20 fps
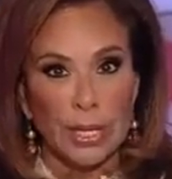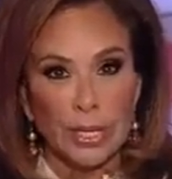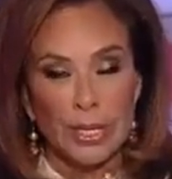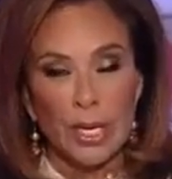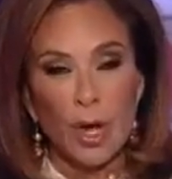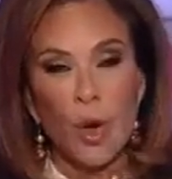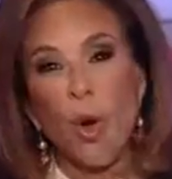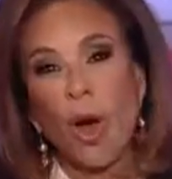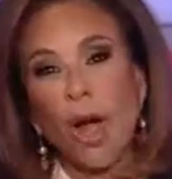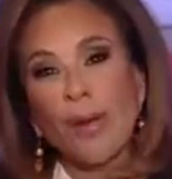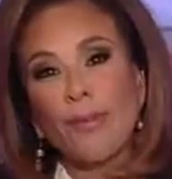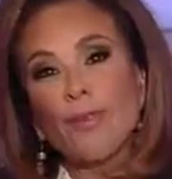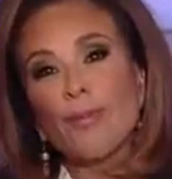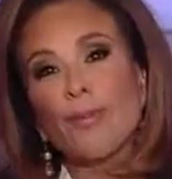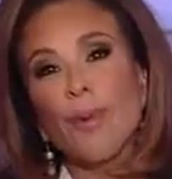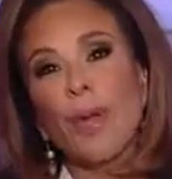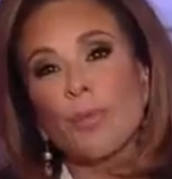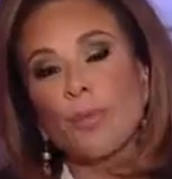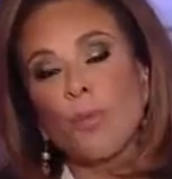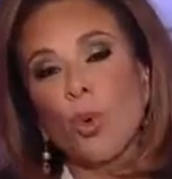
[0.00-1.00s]
Now, I've
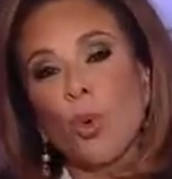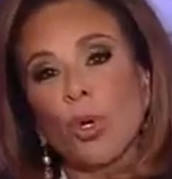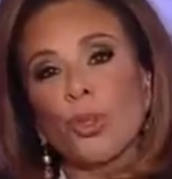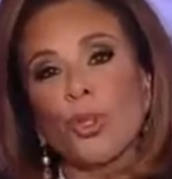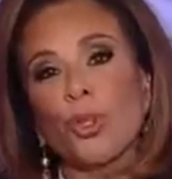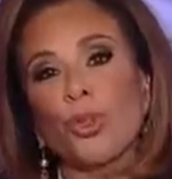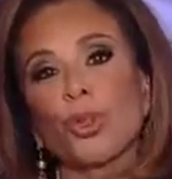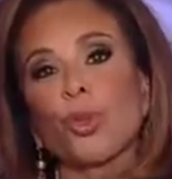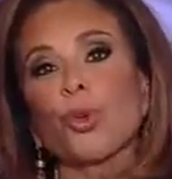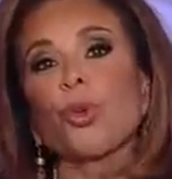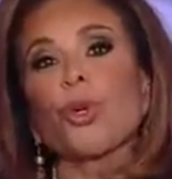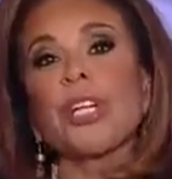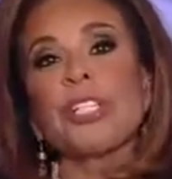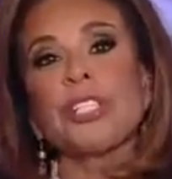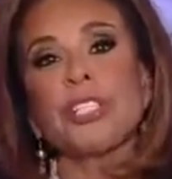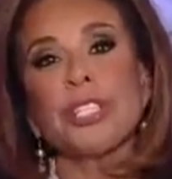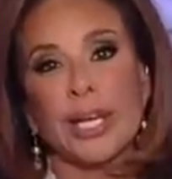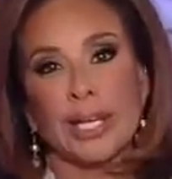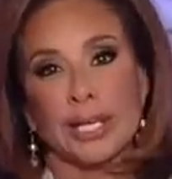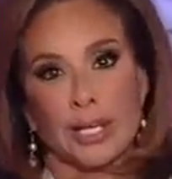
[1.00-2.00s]
spent more than 3
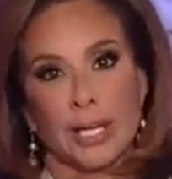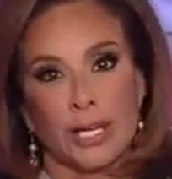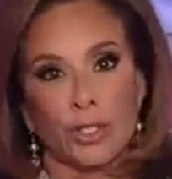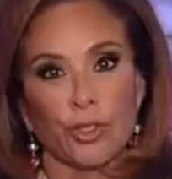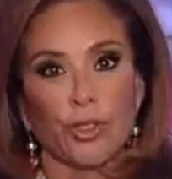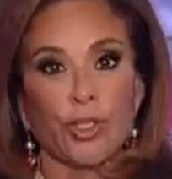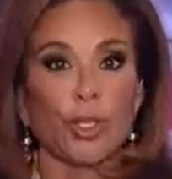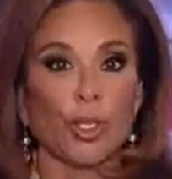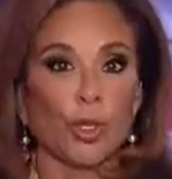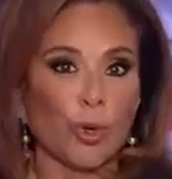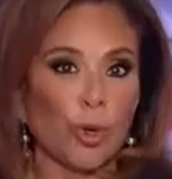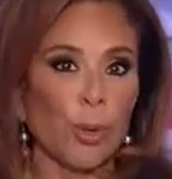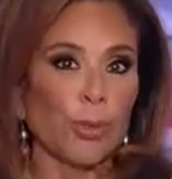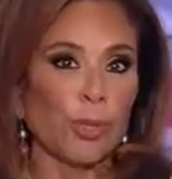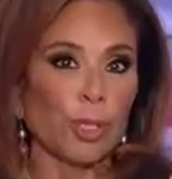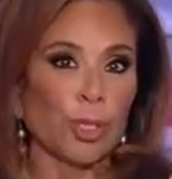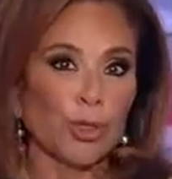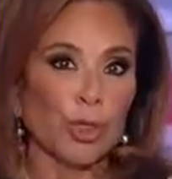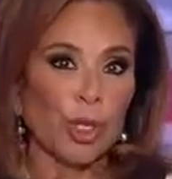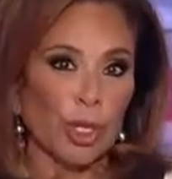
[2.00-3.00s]
decades in the
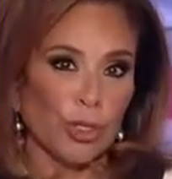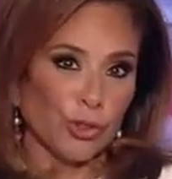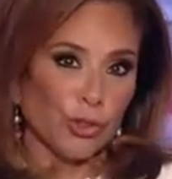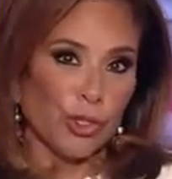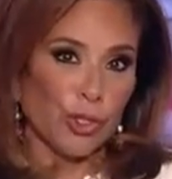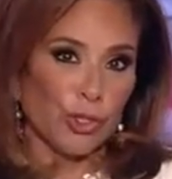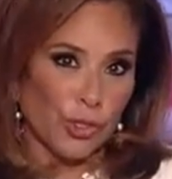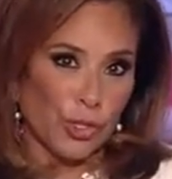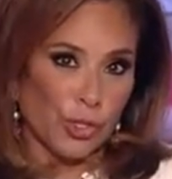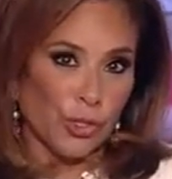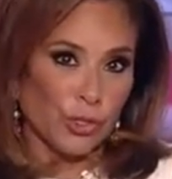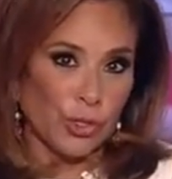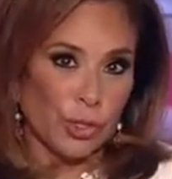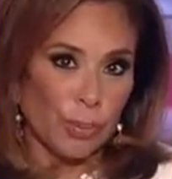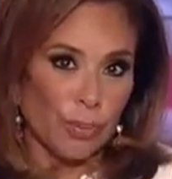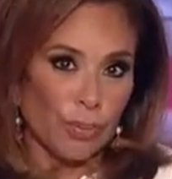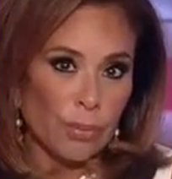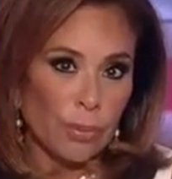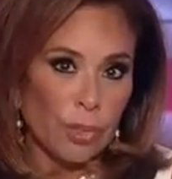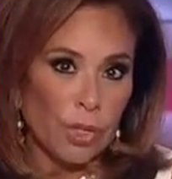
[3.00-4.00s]
criminal justice
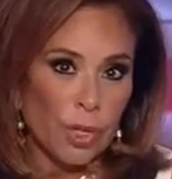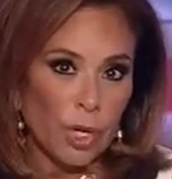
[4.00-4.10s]
system,